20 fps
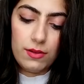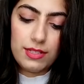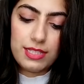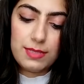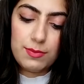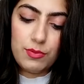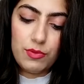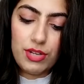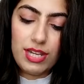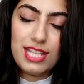
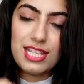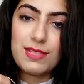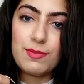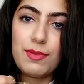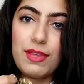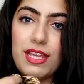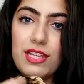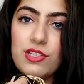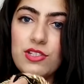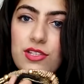it's pretty
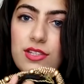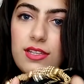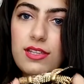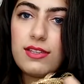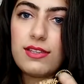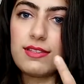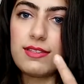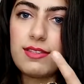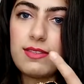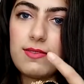
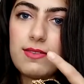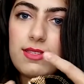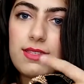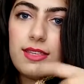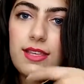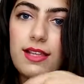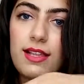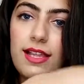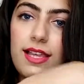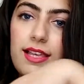spacious. You
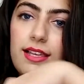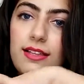see,